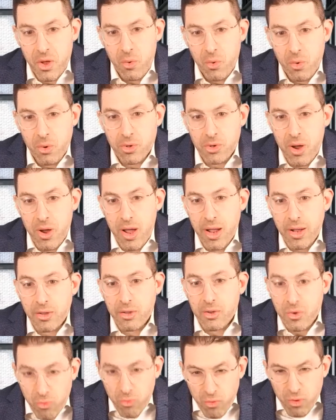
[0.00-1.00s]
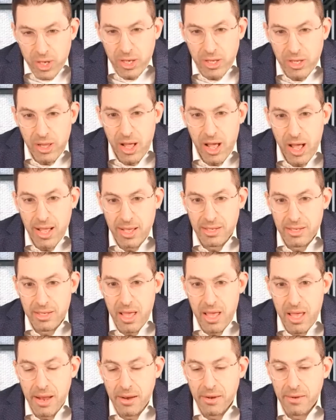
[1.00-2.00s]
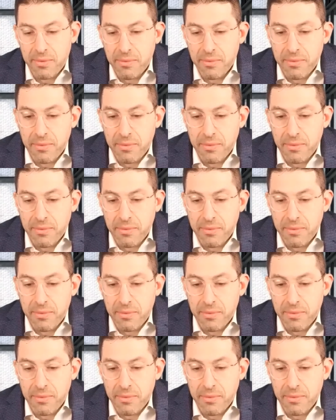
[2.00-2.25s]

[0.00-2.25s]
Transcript: We're trying to realize that